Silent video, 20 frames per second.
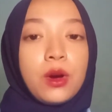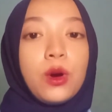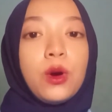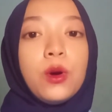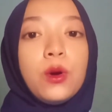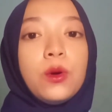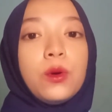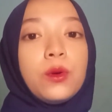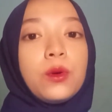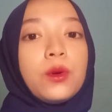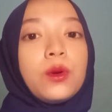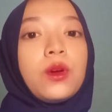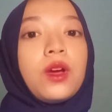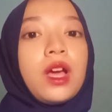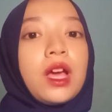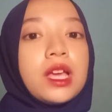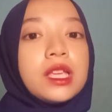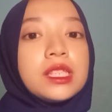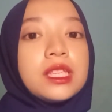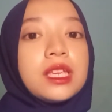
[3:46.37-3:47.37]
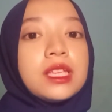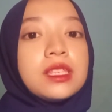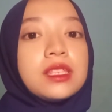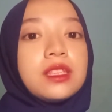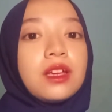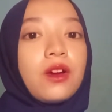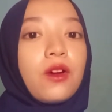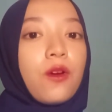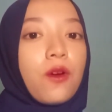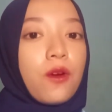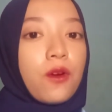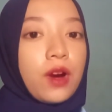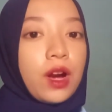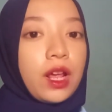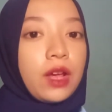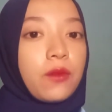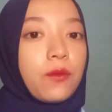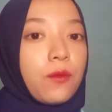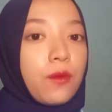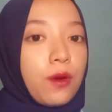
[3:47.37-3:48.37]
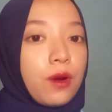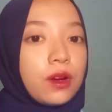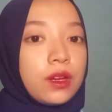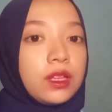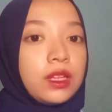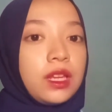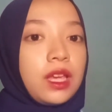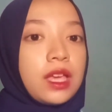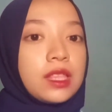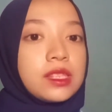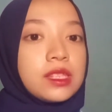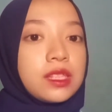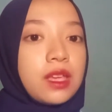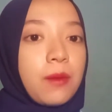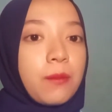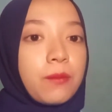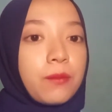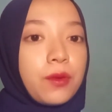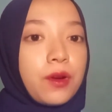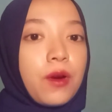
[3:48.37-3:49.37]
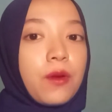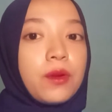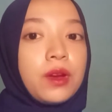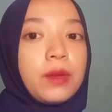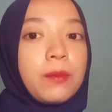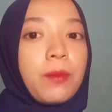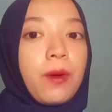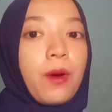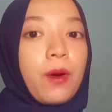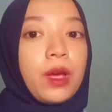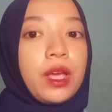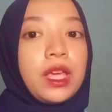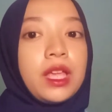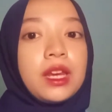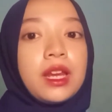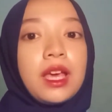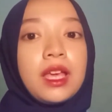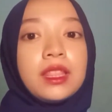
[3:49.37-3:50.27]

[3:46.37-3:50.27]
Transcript: who guesses the correct word gets some brownie point,